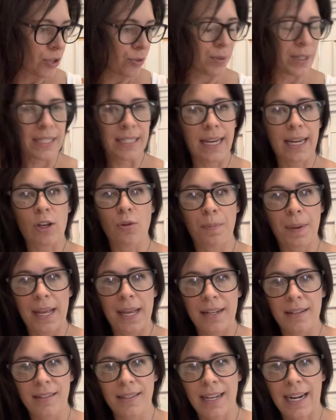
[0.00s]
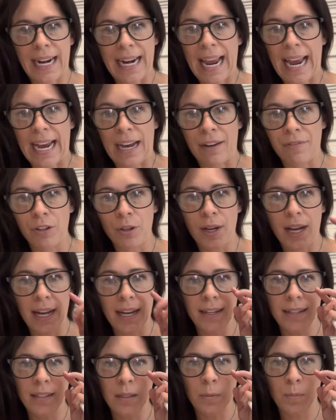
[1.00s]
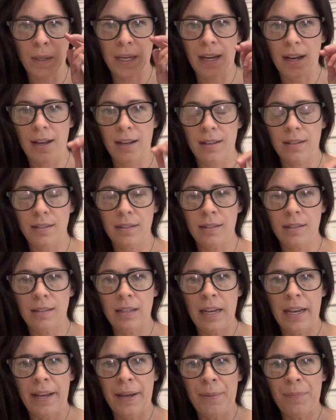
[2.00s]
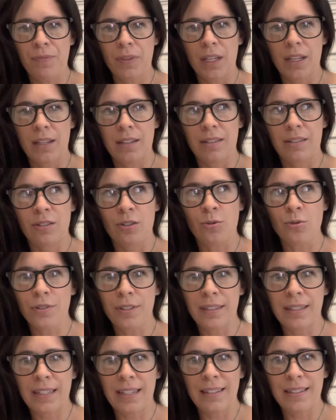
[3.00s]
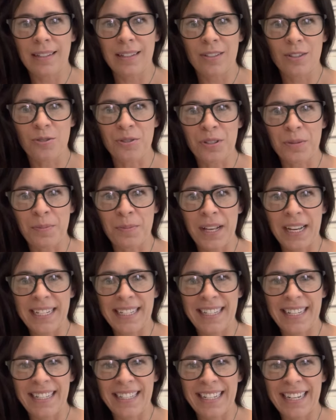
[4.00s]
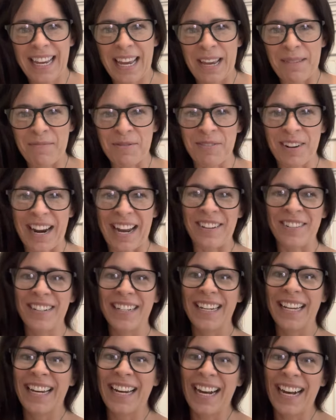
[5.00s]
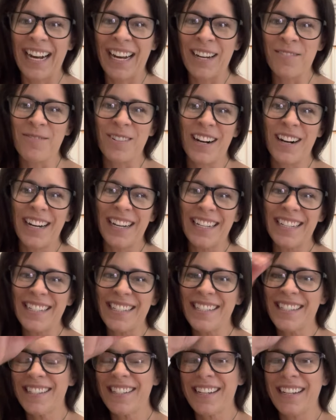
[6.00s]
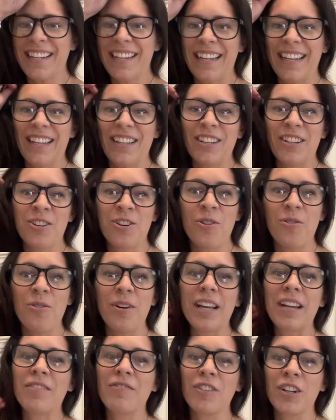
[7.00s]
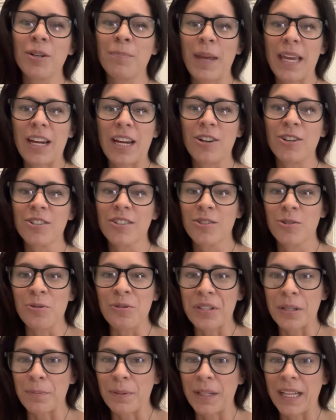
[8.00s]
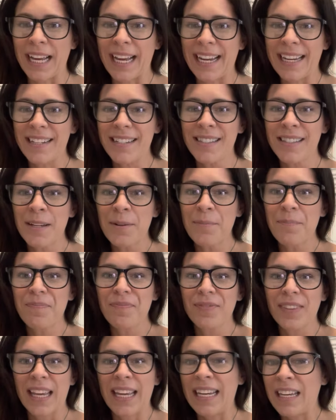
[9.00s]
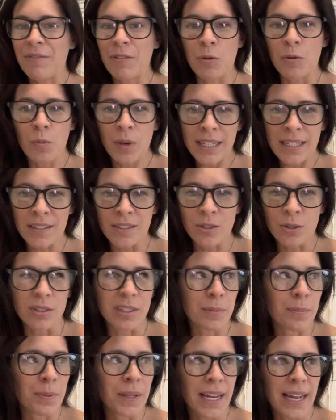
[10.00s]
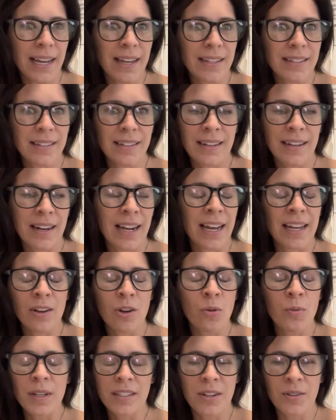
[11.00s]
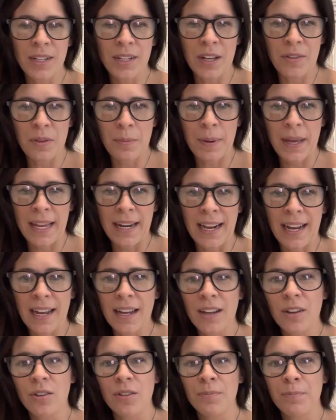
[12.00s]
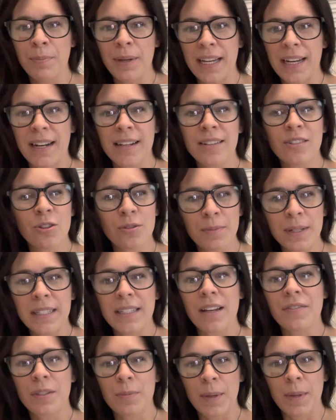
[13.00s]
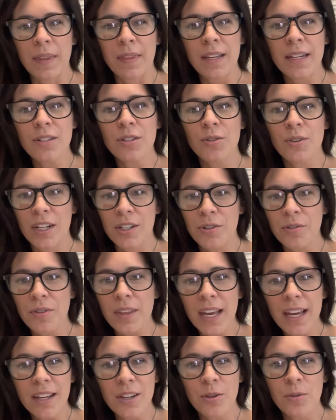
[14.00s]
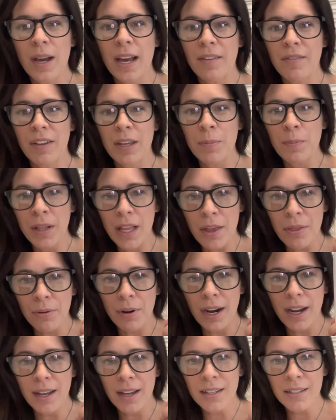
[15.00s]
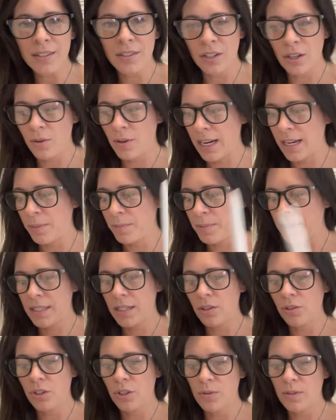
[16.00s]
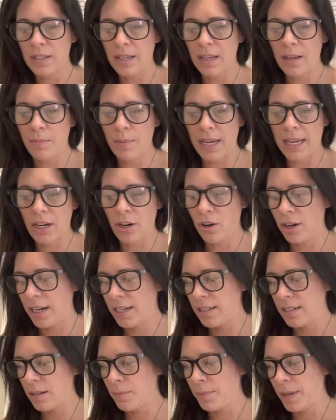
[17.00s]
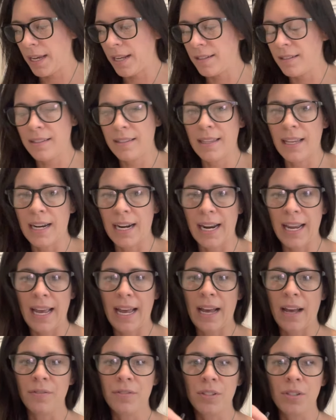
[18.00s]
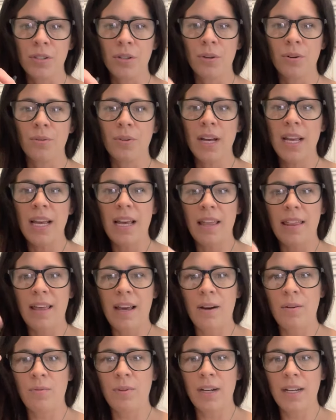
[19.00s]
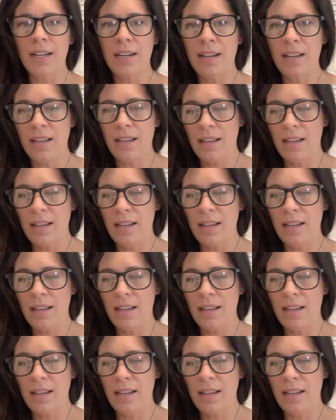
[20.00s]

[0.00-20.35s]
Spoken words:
recycle pens that I have, you guys, because school supply season came around and I was going for Baker's school supplies and even Witten school supplies, and I always go down the pen aisle, but I told myself, Samantha, do not do that. You have a plethora. So I am still using my current pens that I have. So that one,